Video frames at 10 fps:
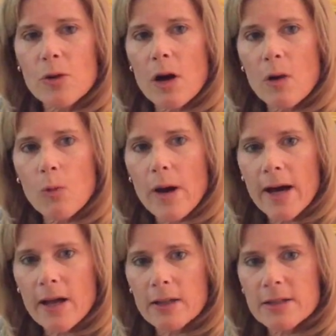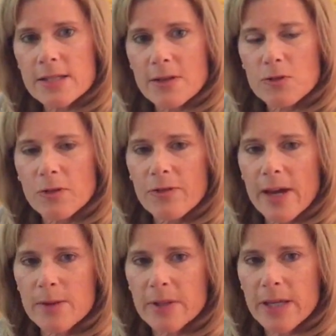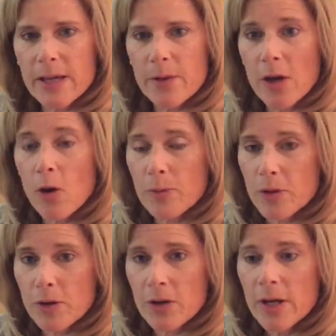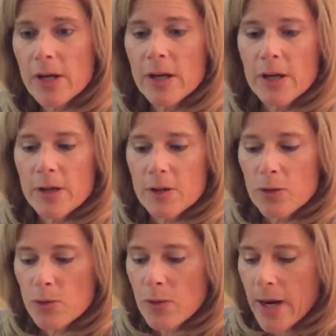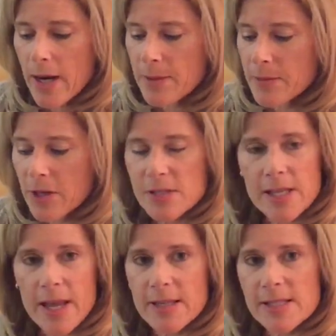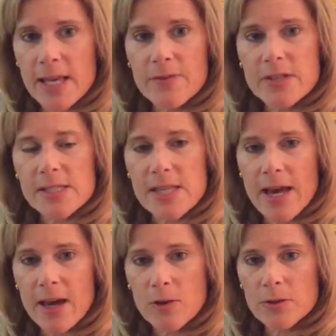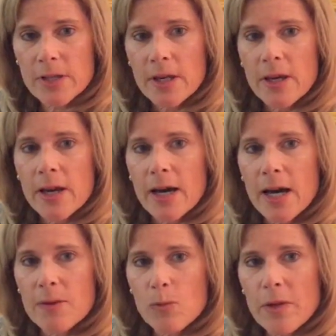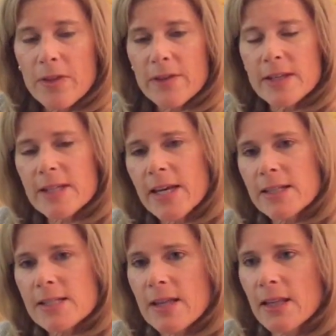you all well, Central Family. We hope you are staying safe and sound. One thing that Tanis